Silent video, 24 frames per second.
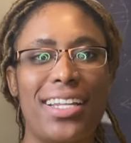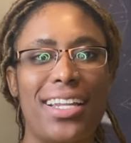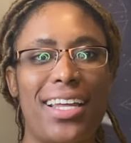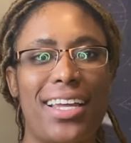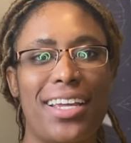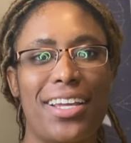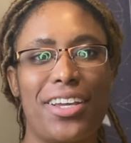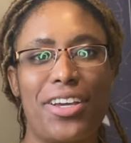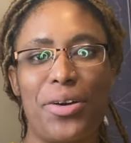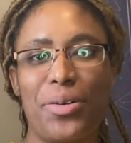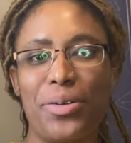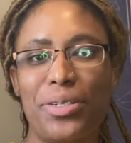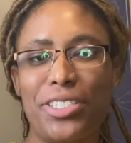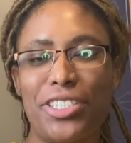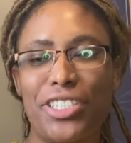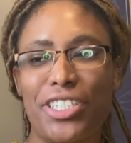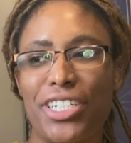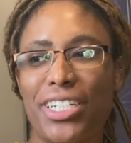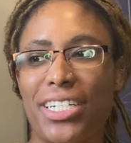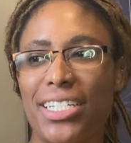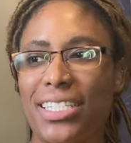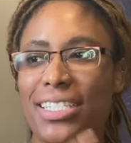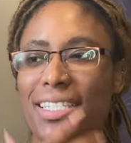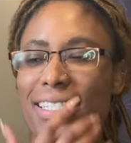like go with your
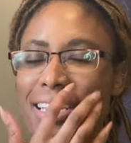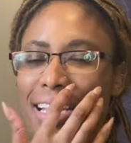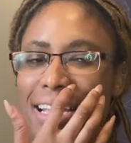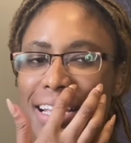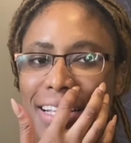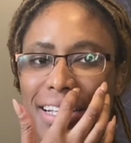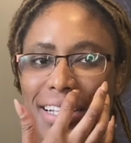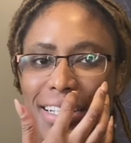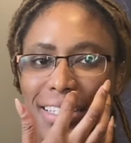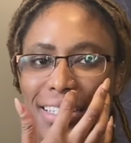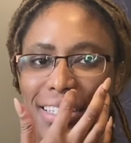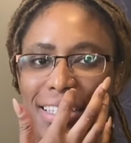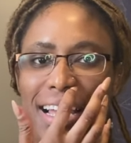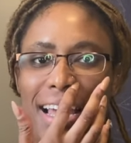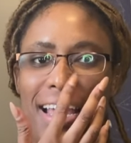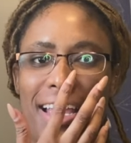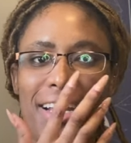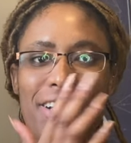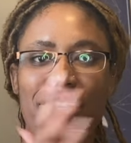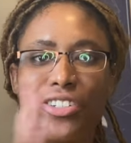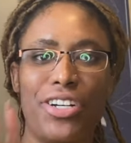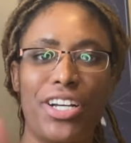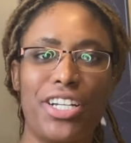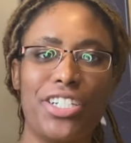instincts,
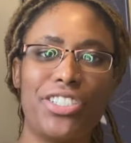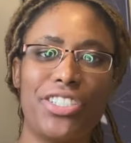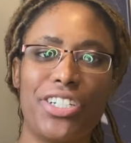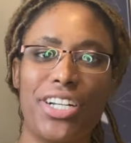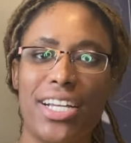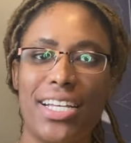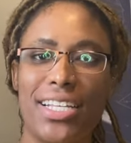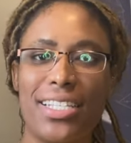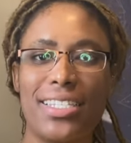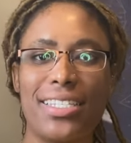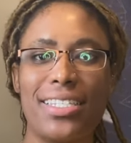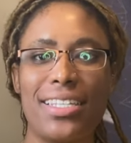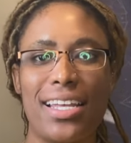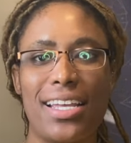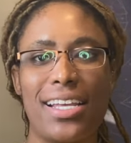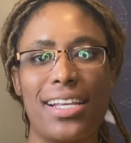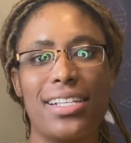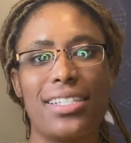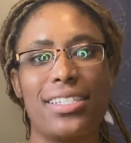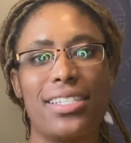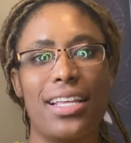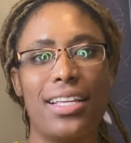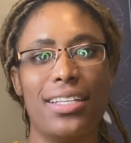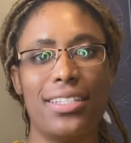like trust your
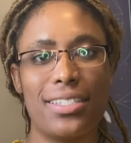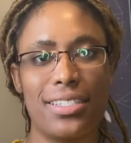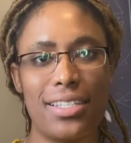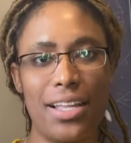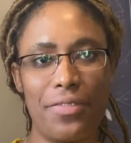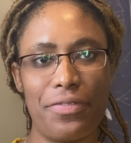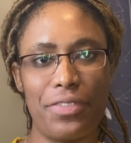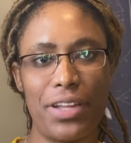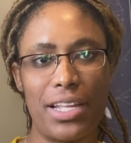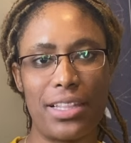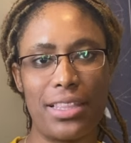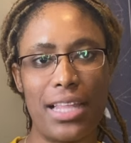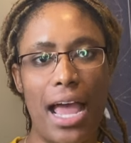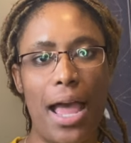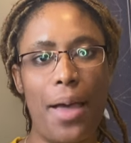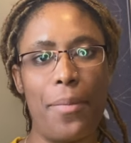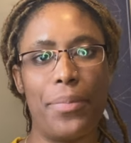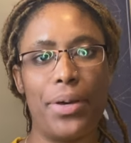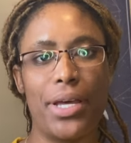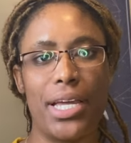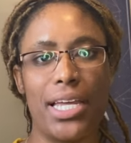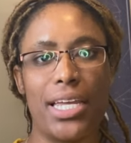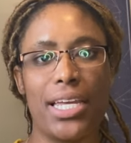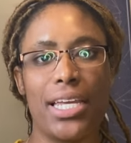instincts and stuff like that.
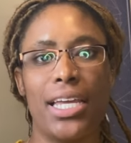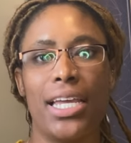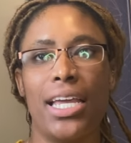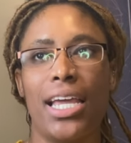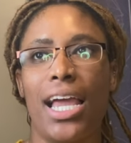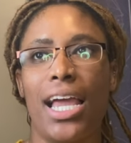But